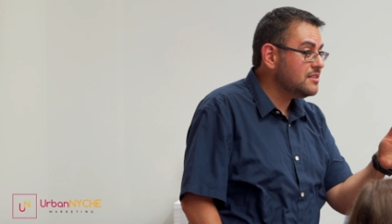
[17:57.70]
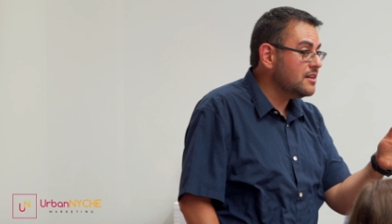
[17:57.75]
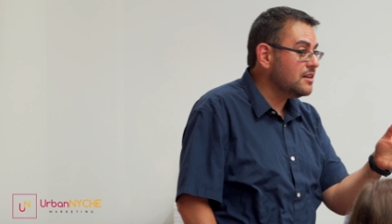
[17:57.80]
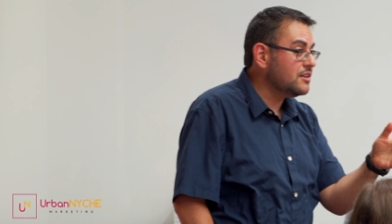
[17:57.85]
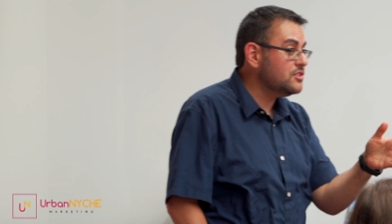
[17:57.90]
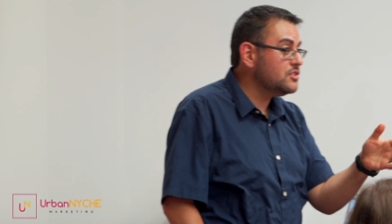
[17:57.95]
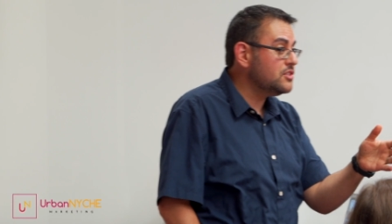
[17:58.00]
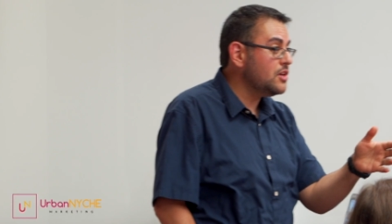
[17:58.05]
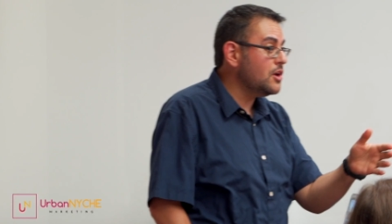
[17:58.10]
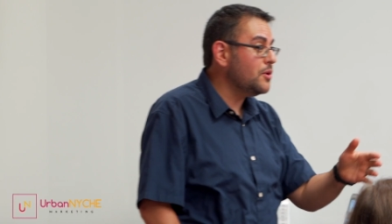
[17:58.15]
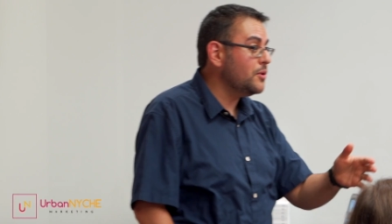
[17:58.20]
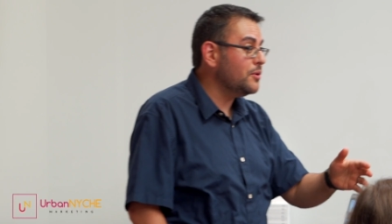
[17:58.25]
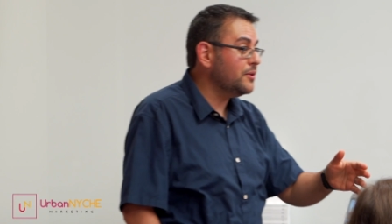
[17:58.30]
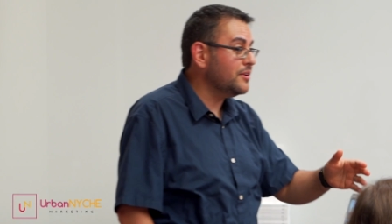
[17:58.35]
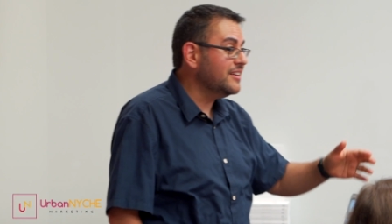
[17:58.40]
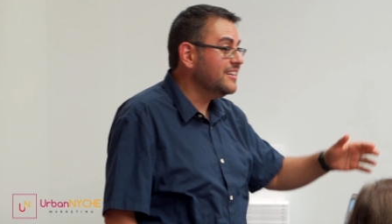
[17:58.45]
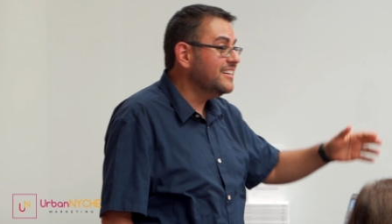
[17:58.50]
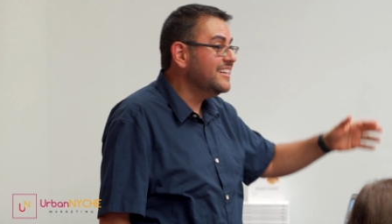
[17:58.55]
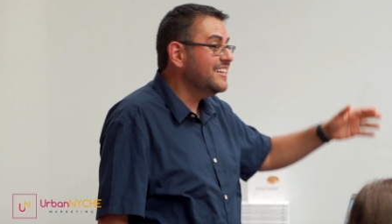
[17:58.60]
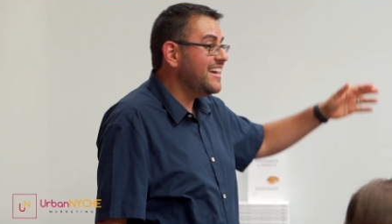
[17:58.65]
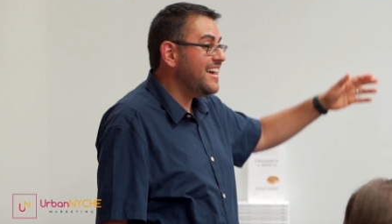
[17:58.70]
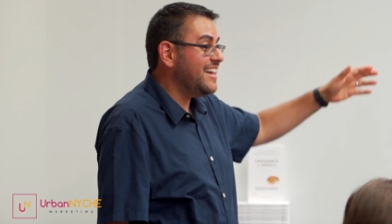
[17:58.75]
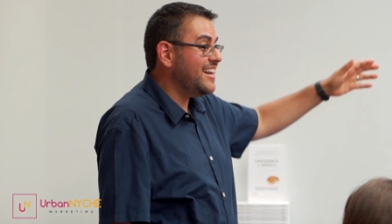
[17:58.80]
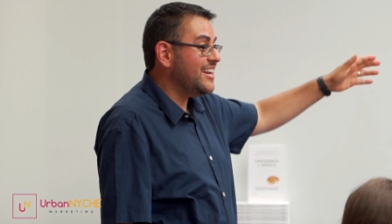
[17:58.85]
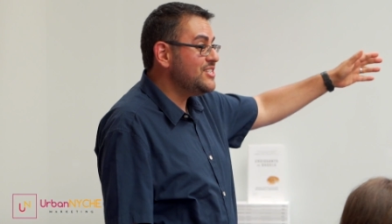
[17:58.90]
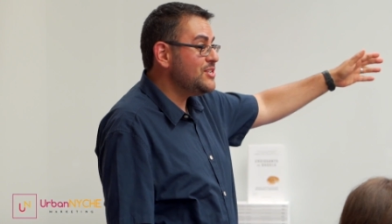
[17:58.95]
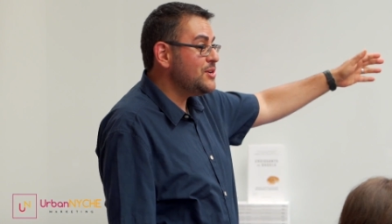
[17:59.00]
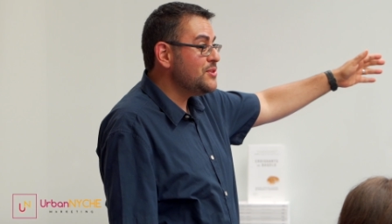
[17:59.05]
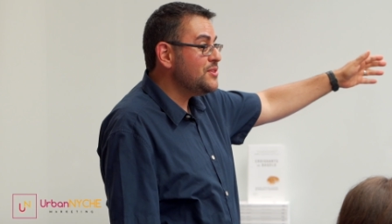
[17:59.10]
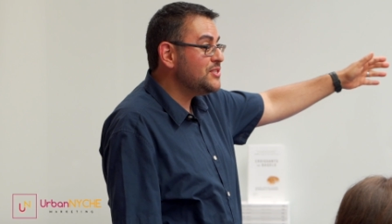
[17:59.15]
Doug Stone, and
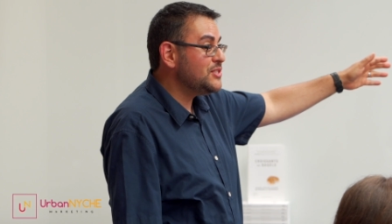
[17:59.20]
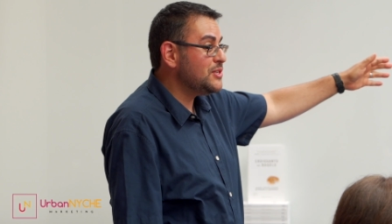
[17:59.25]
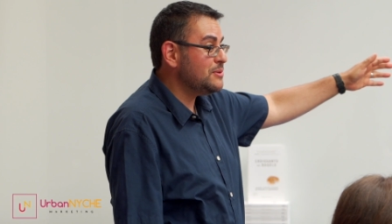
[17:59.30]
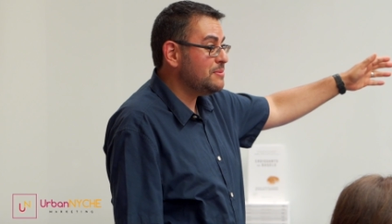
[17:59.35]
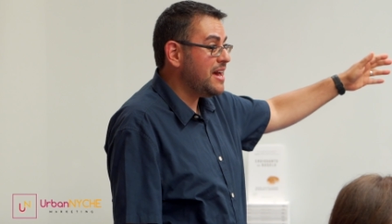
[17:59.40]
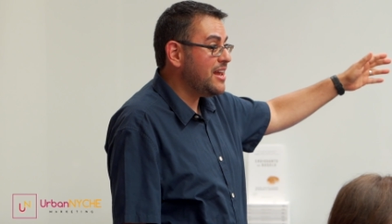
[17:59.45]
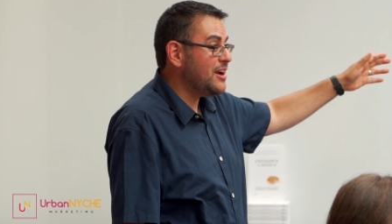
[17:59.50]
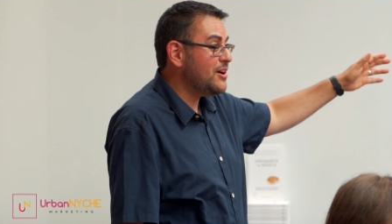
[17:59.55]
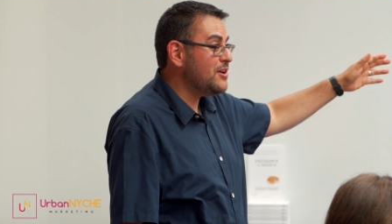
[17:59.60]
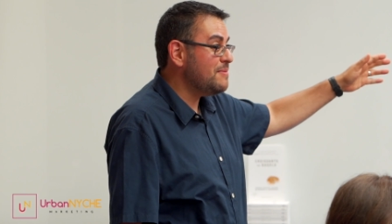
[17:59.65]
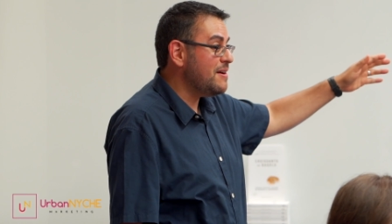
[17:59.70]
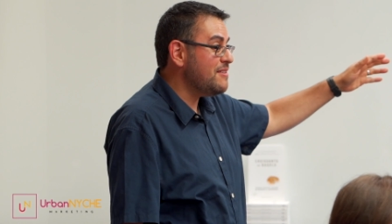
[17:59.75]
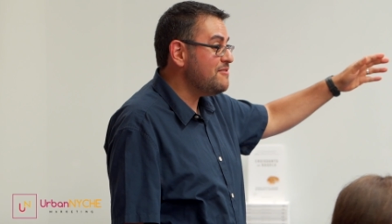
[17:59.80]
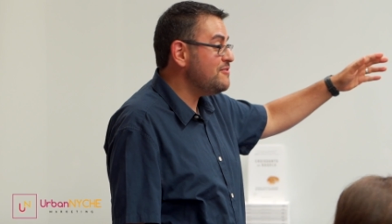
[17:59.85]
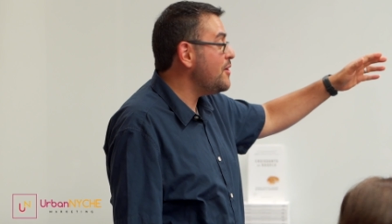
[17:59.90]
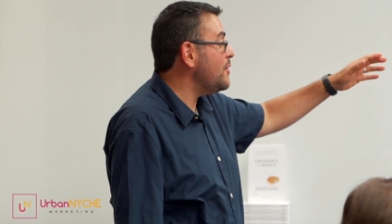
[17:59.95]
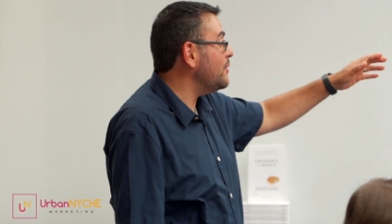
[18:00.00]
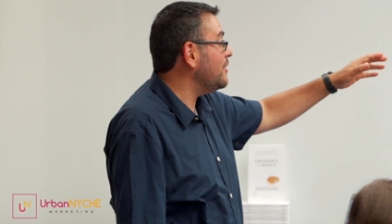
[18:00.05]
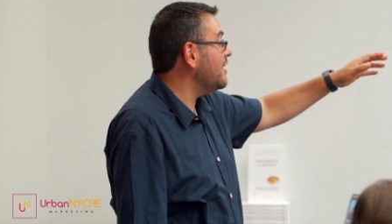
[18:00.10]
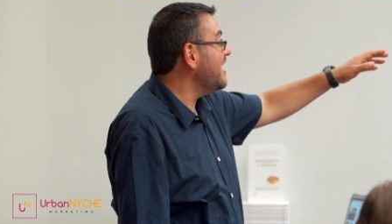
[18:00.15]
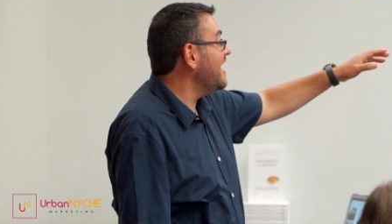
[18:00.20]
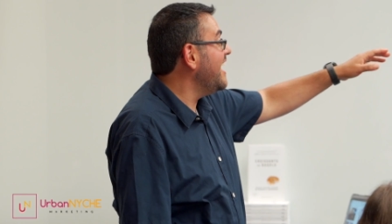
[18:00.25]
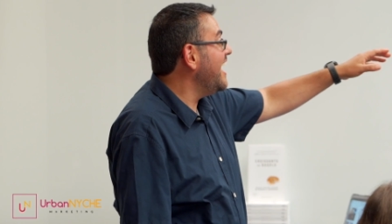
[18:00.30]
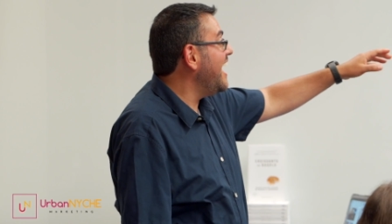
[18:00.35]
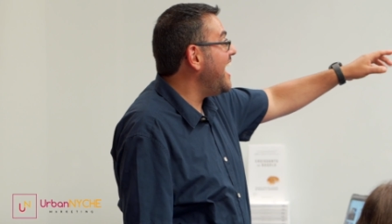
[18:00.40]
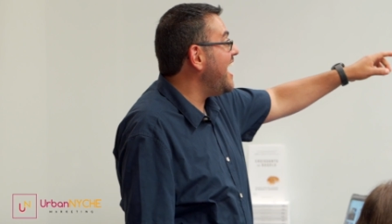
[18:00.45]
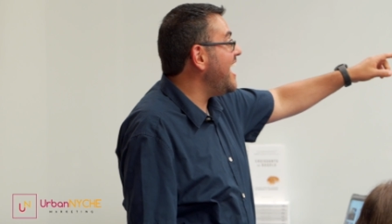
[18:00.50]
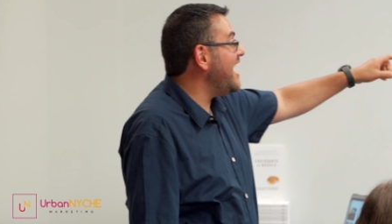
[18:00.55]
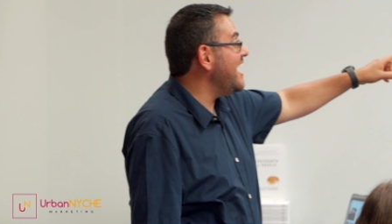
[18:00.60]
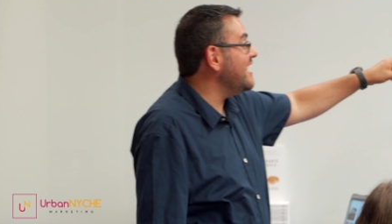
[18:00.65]
I showed this to him. I had it on my phone.
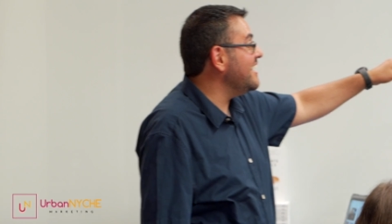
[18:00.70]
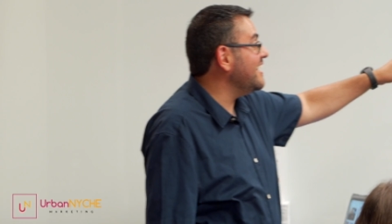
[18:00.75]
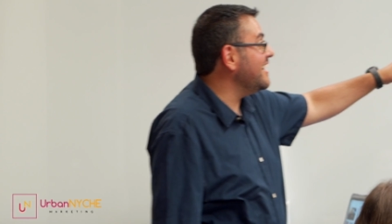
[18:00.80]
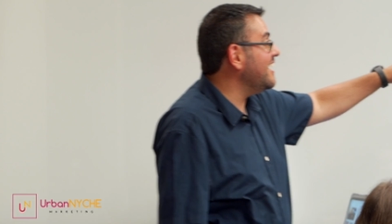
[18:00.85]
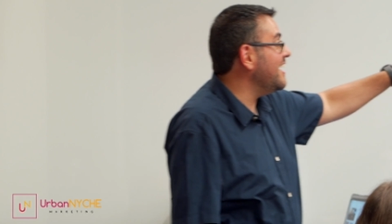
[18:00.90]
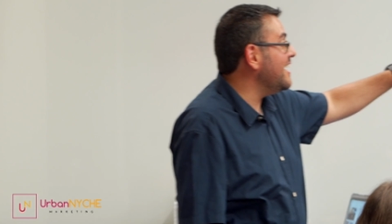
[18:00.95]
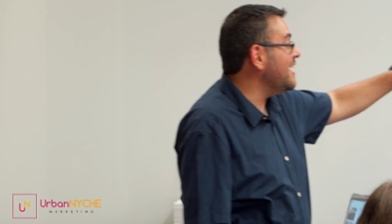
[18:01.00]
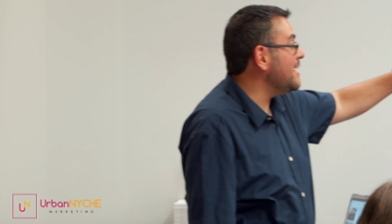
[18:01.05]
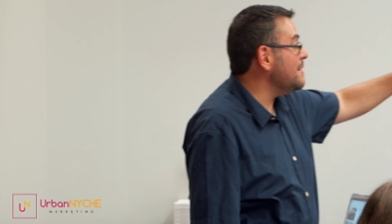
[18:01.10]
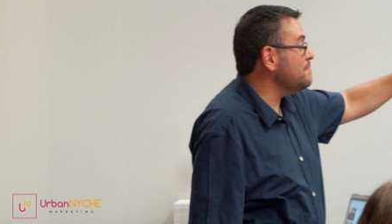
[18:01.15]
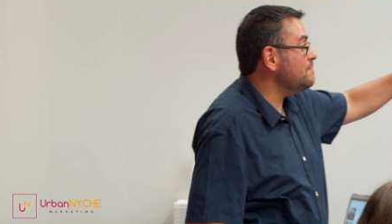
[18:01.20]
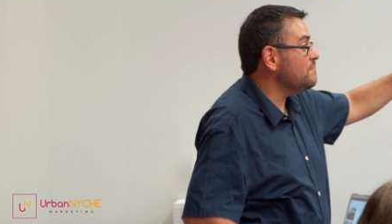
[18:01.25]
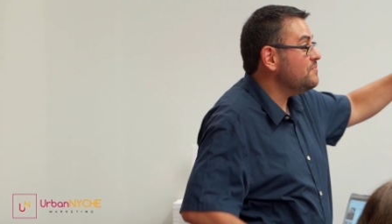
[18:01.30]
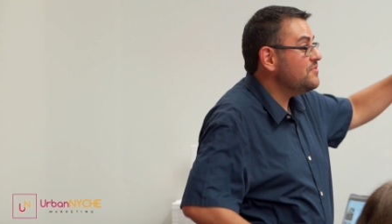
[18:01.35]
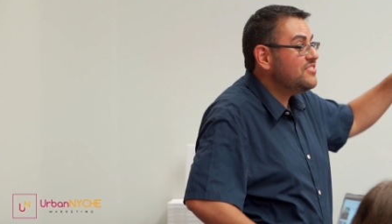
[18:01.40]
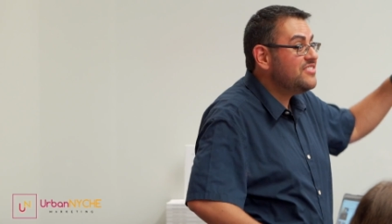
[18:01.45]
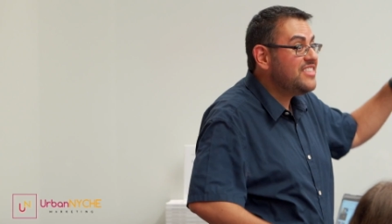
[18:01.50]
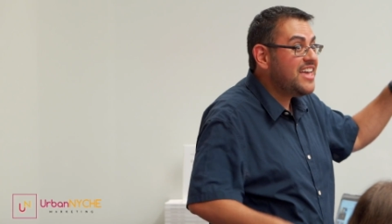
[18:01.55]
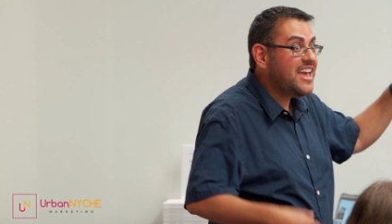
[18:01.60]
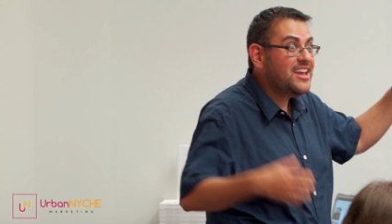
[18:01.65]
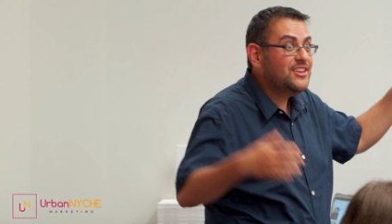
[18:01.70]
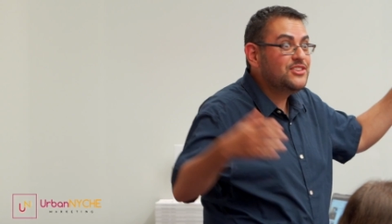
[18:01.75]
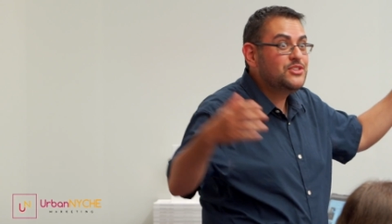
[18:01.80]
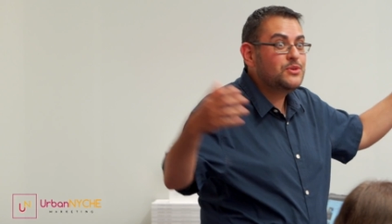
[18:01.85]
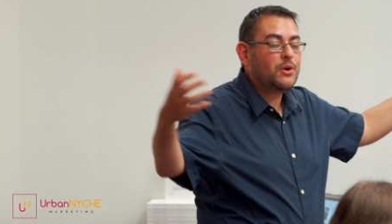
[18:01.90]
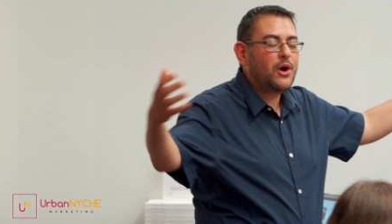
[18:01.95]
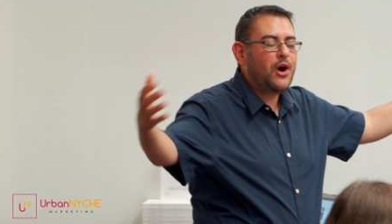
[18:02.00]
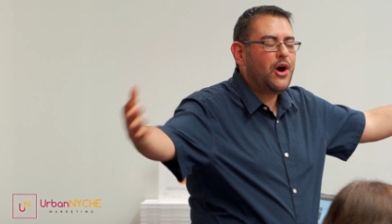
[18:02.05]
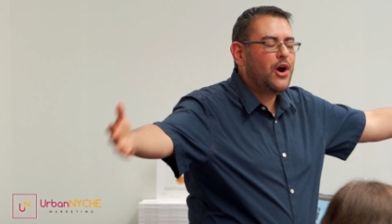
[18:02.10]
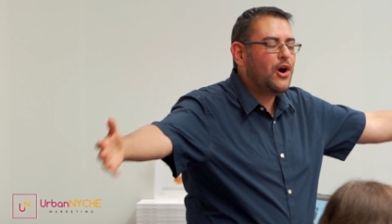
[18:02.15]
And um, they
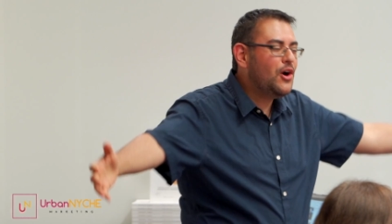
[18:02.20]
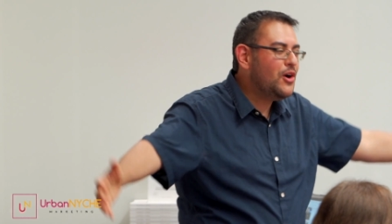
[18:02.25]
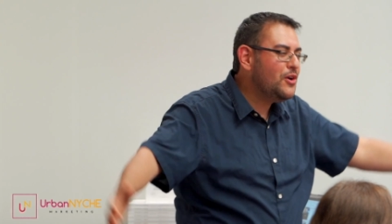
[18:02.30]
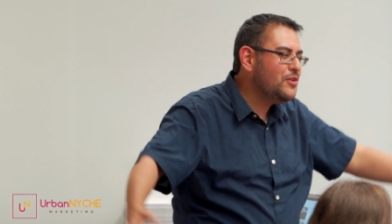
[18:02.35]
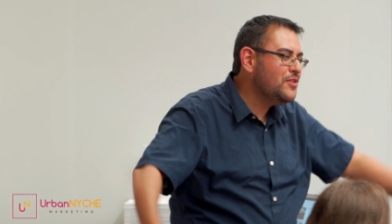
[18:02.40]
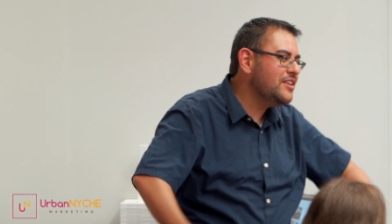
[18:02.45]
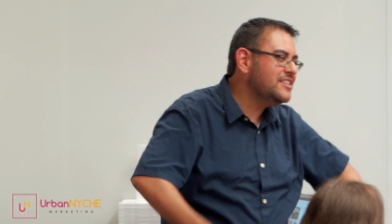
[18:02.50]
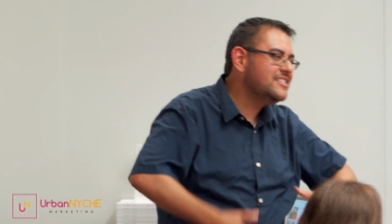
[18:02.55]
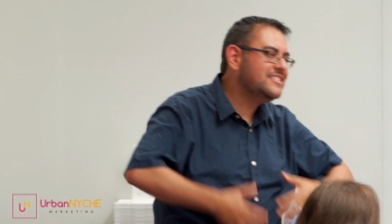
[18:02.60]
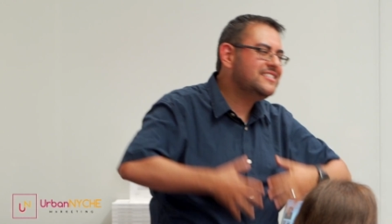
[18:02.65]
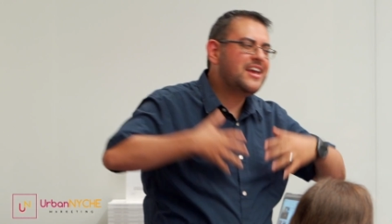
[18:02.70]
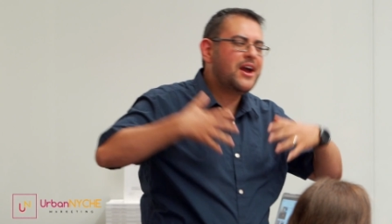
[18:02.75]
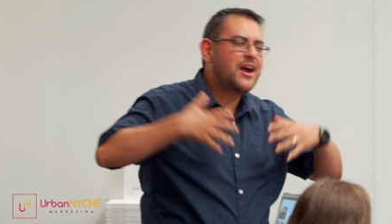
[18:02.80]
do all this